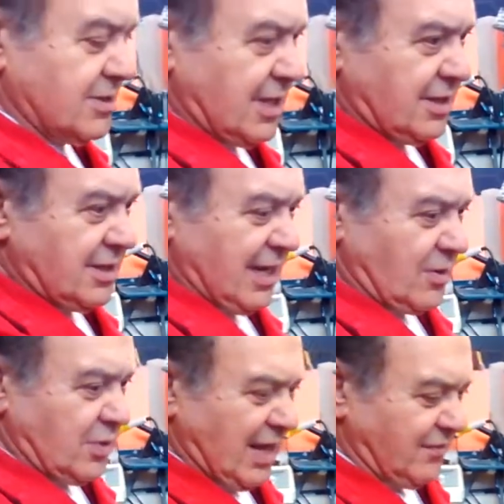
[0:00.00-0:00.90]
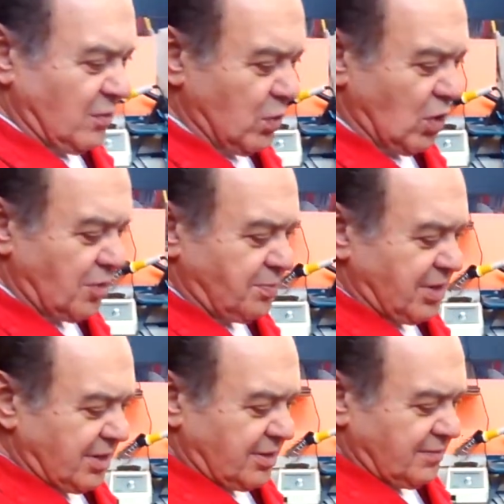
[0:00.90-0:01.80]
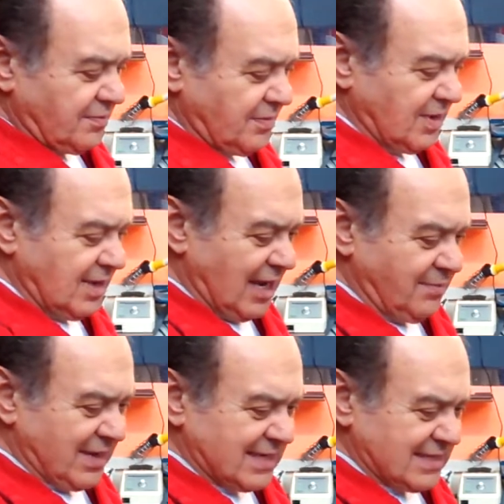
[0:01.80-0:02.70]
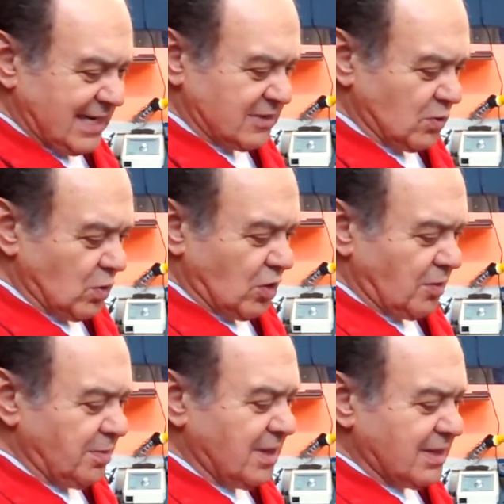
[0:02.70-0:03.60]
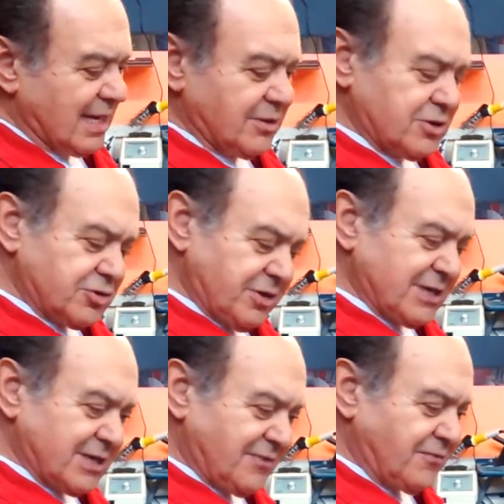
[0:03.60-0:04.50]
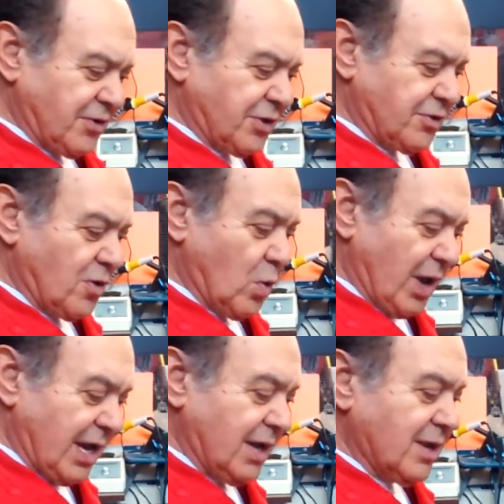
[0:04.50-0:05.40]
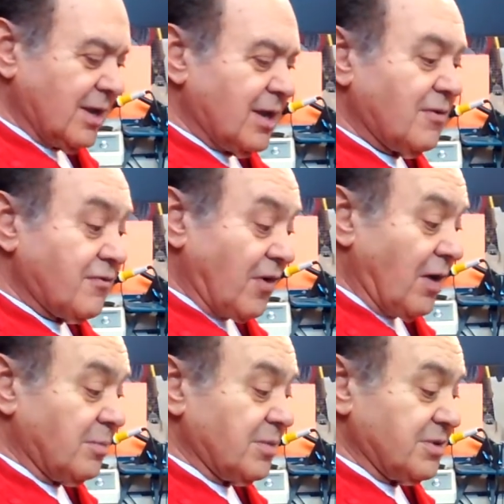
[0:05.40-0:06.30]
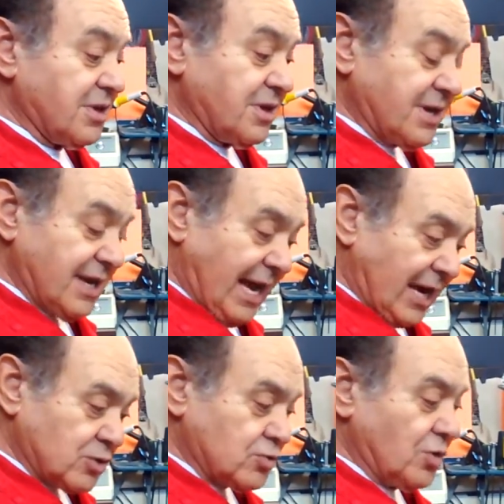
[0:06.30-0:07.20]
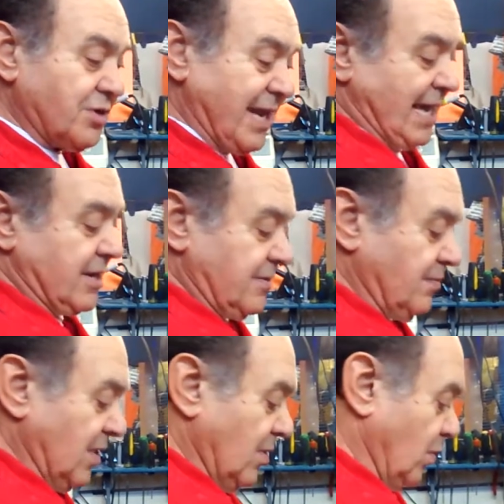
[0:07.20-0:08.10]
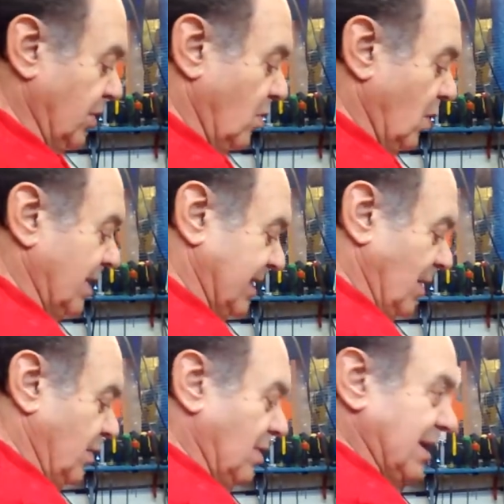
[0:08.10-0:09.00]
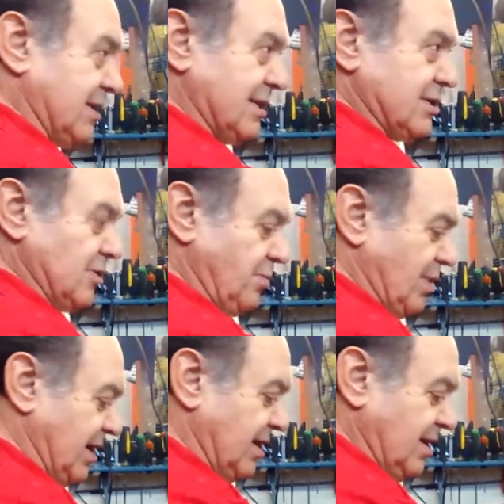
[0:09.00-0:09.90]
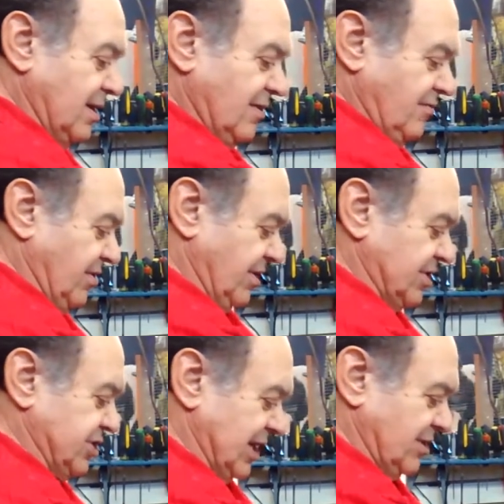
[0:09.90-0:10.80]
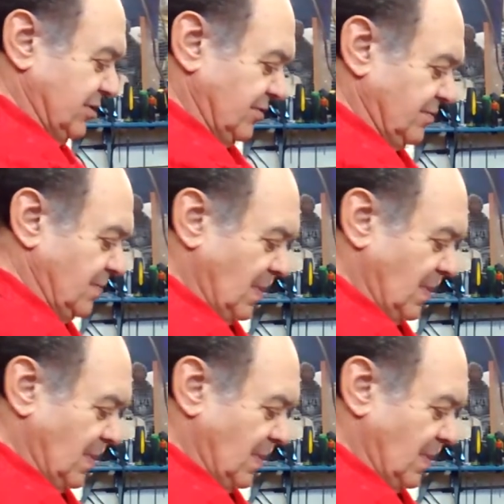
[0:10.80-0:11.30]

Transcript: So then the neck would have a warp here, and because it has a warp, now the strings are further away from the actual neck. We don't want that. We want it to still play very gentle.